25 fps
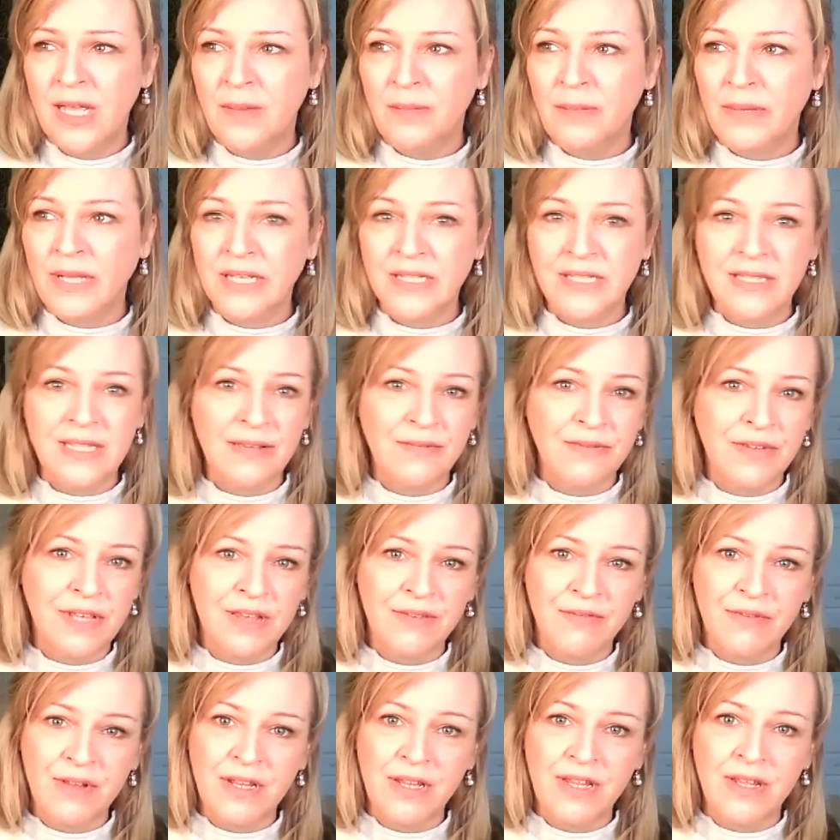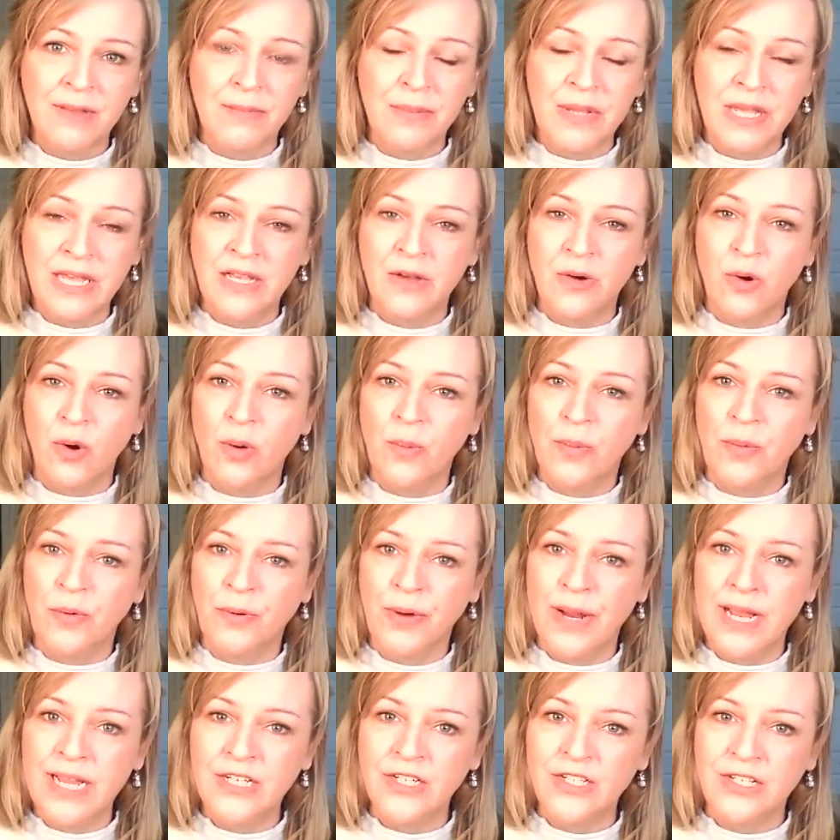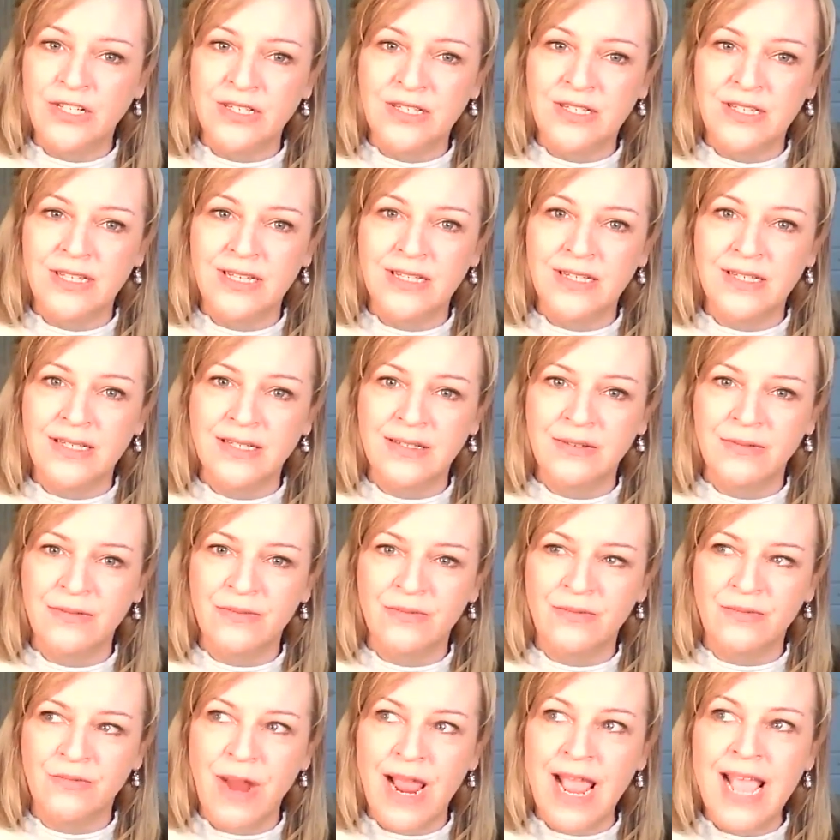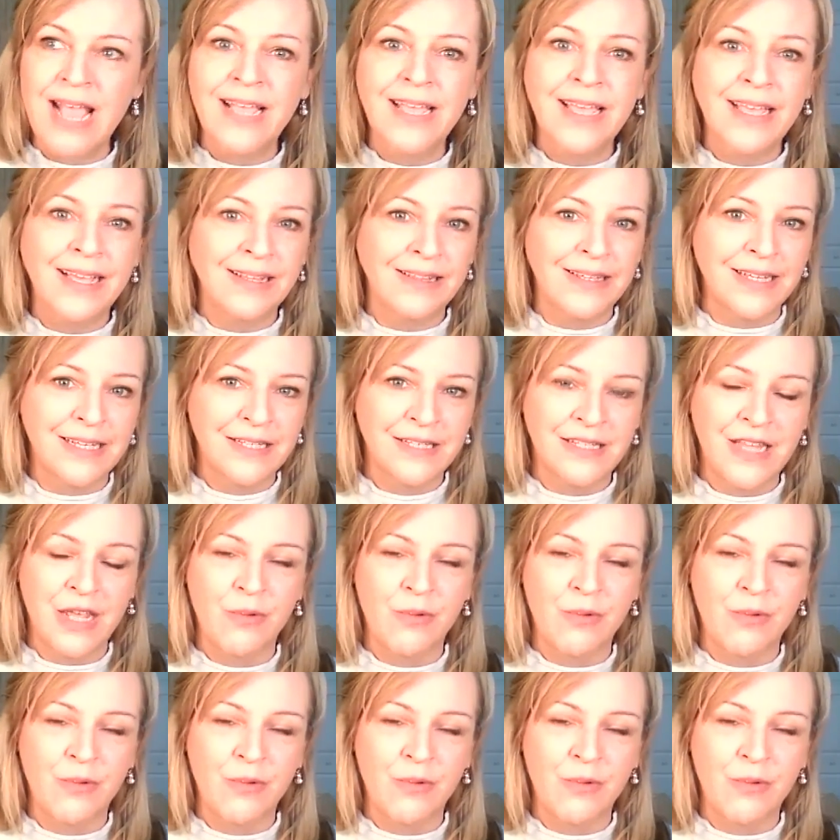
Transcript: because they've given the big corporations this ranking list.